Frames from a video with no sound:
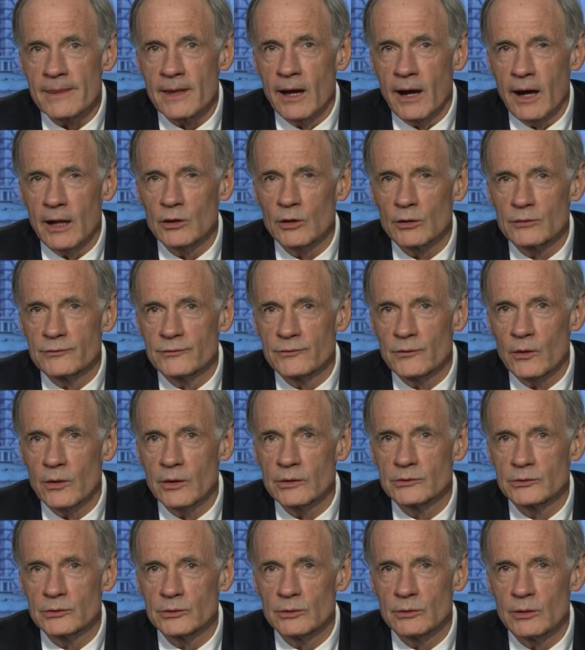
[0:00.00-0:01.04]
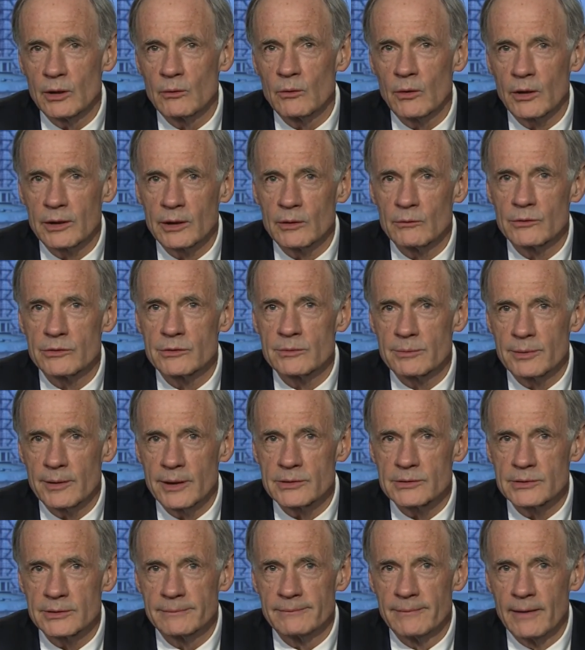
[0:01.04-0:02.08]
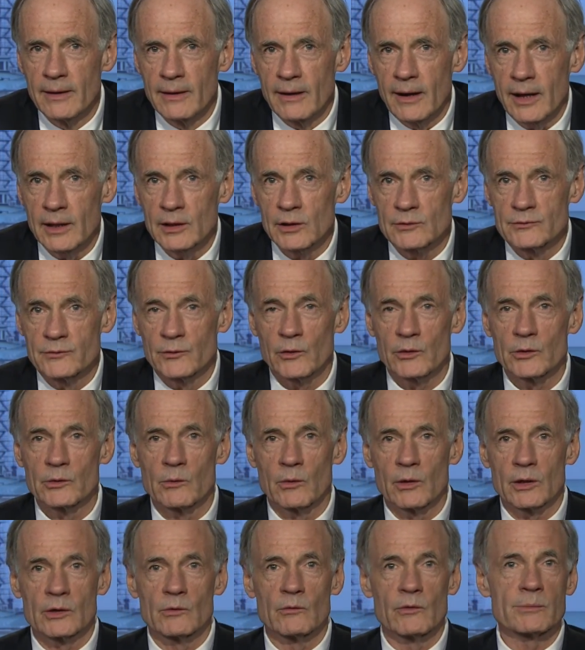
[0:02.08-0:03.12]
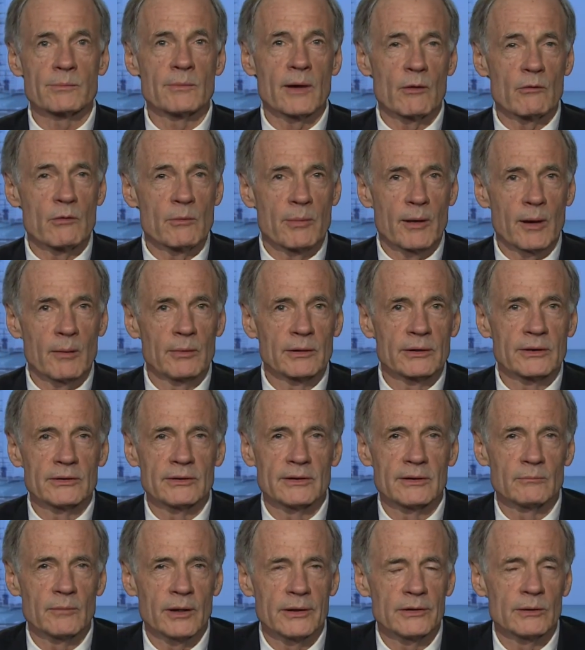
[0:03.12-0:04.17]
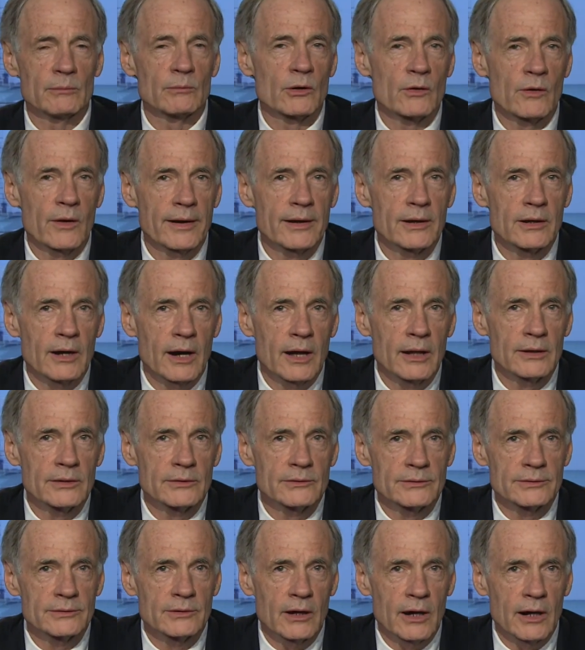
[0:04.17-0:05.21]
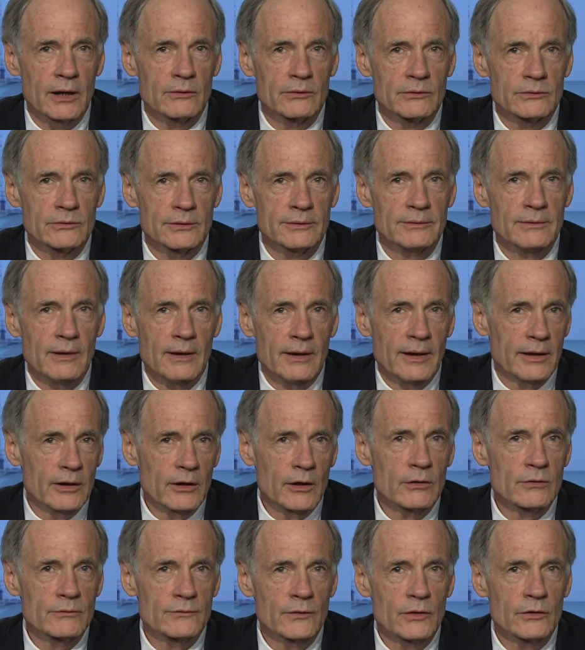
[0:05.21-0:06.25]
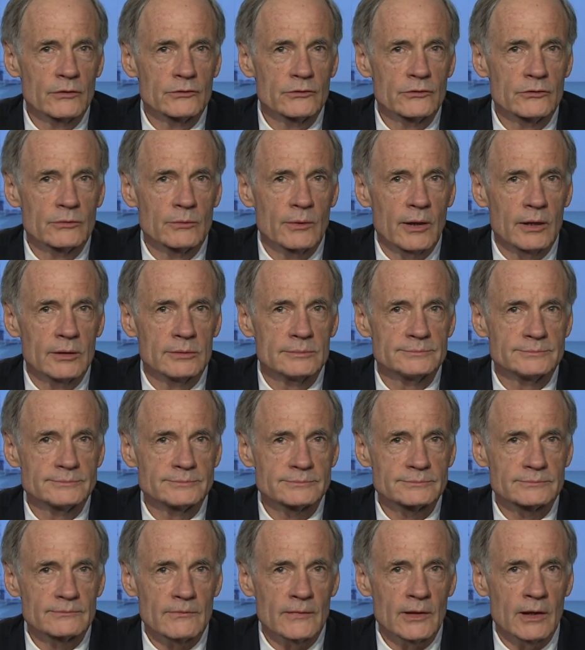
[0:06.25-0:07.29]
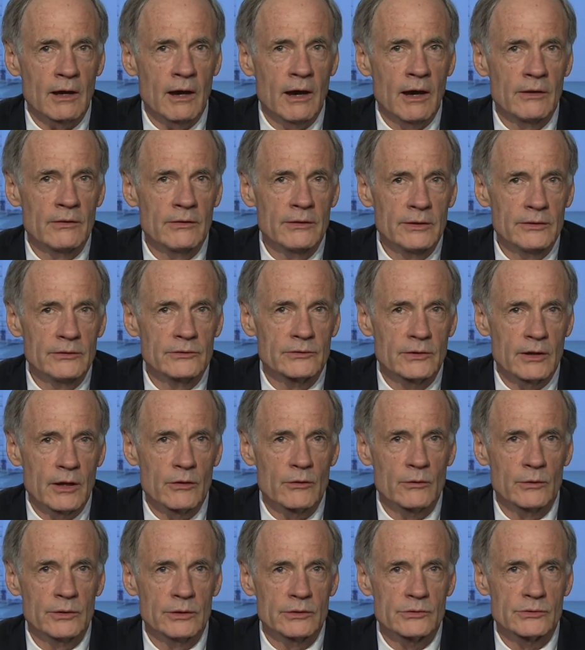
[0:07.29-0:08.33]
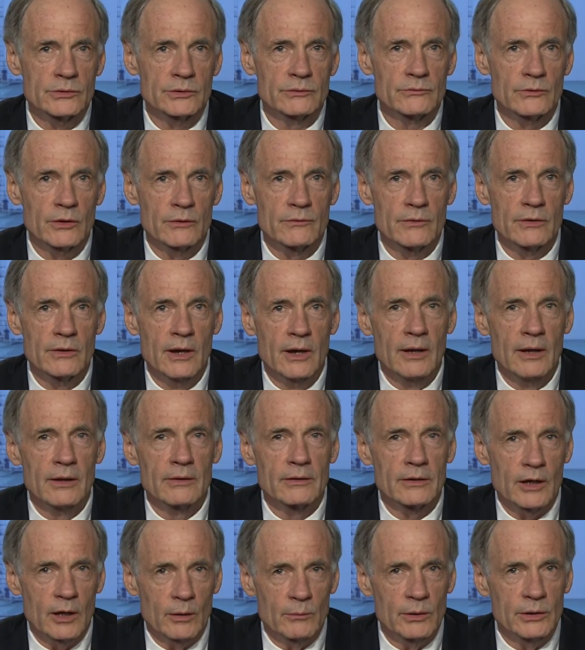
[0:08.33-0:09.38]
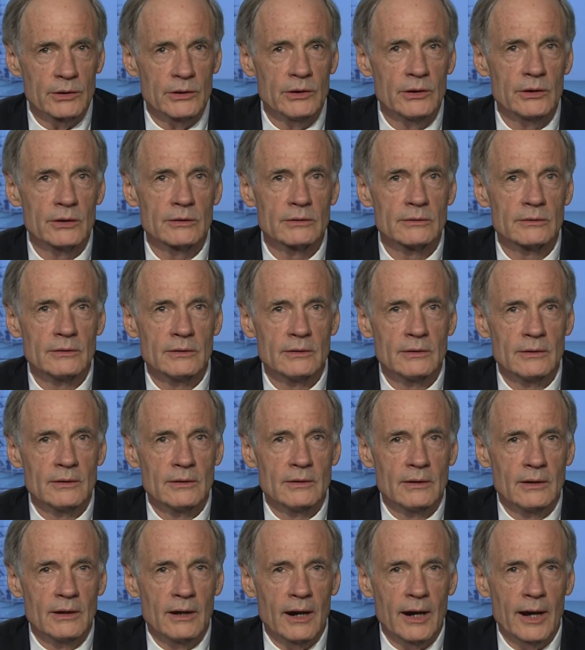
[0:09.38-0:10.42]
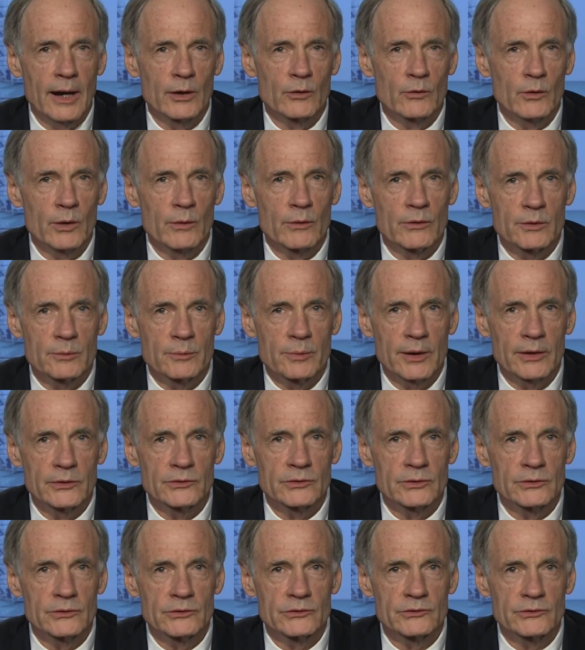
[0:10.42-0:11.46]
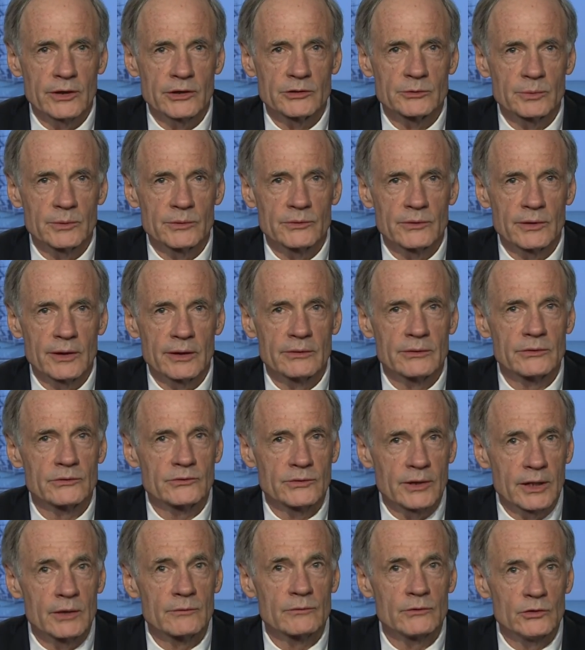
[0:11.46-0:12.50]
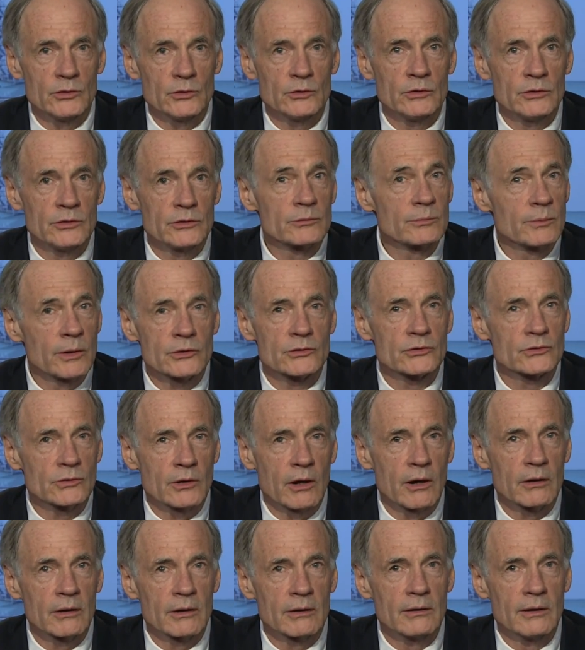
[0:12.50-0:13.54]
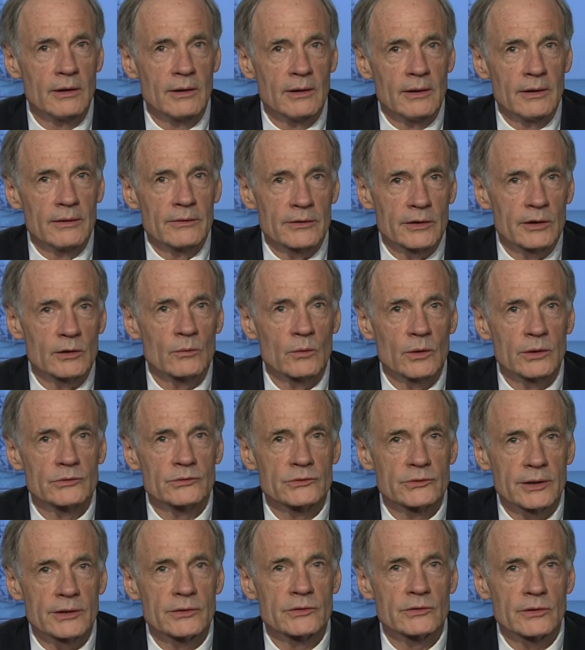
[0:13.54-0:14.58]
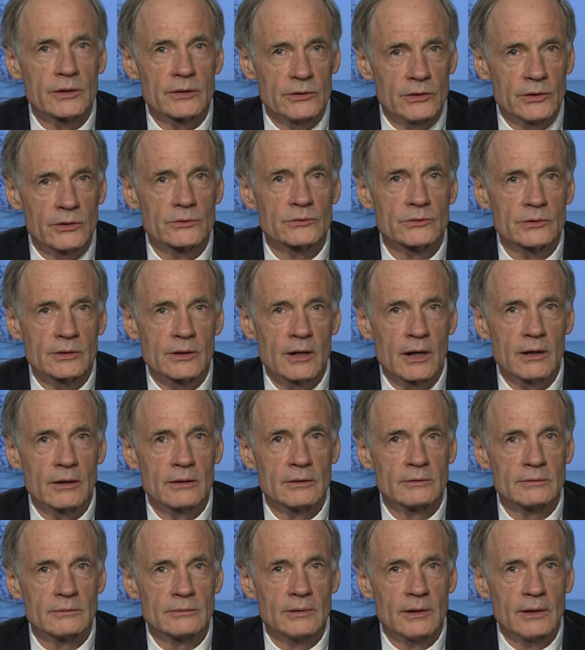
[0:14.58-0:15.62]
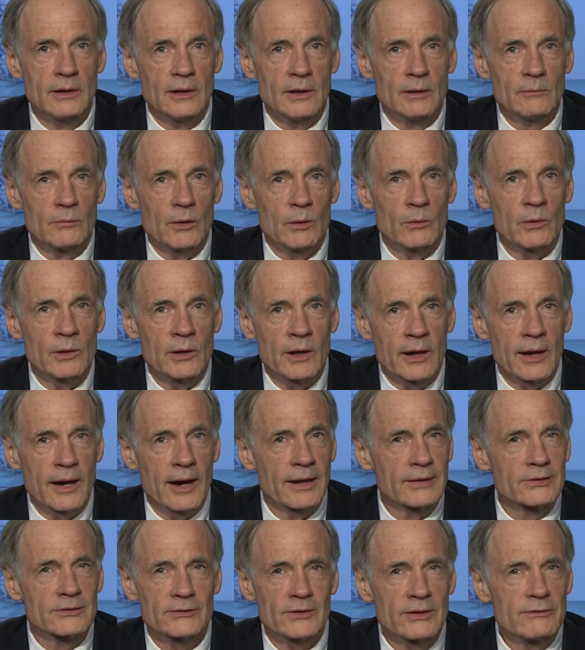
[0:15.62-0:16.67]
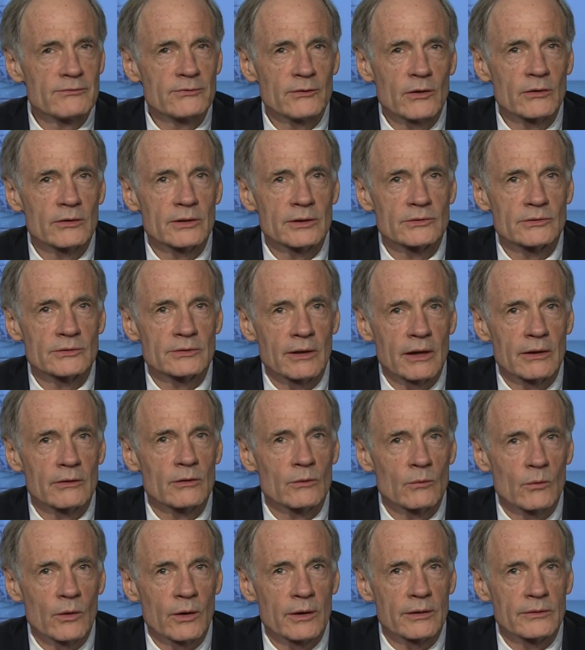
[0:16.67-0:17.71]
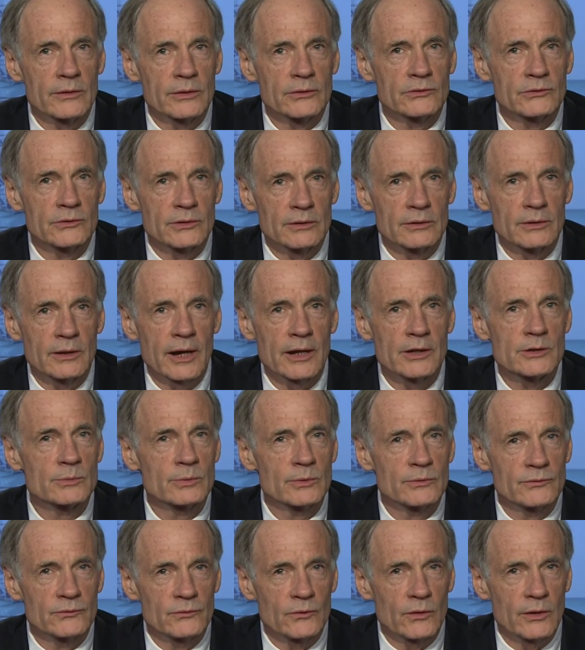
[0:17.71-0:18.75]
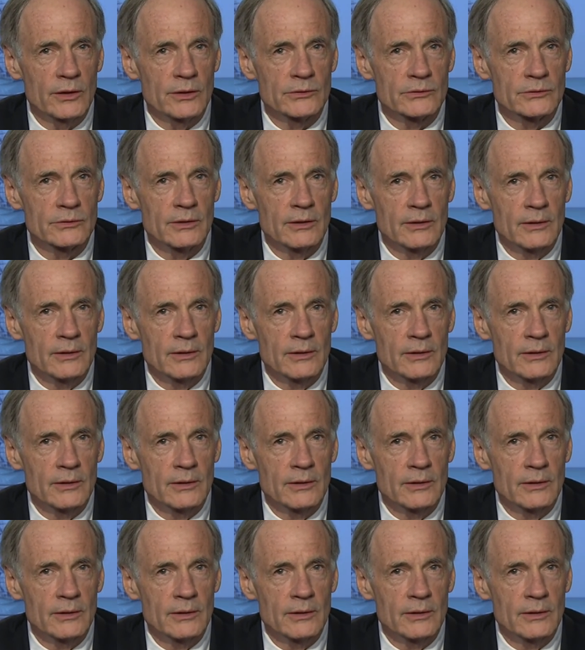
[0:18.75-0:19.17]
I look forward to working with the president. I look forward to working with my Republican and my Democratic colleagues in Congress and other folks as well on these and other initiatives over the coming year. I agree with the president's assessment that the State of the Union is much stronger than it was 6 years ago. But we have got to stay focused on the work that still lies before us.